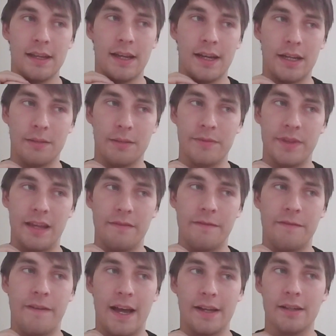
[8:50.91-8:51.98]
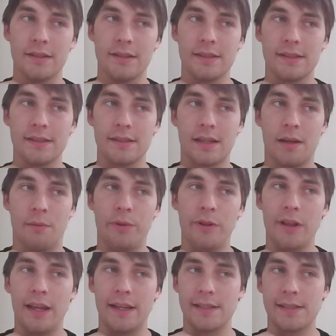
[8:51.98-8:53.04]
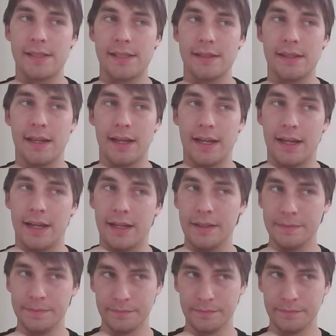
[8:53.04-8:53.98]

um, they've filed complaints uh,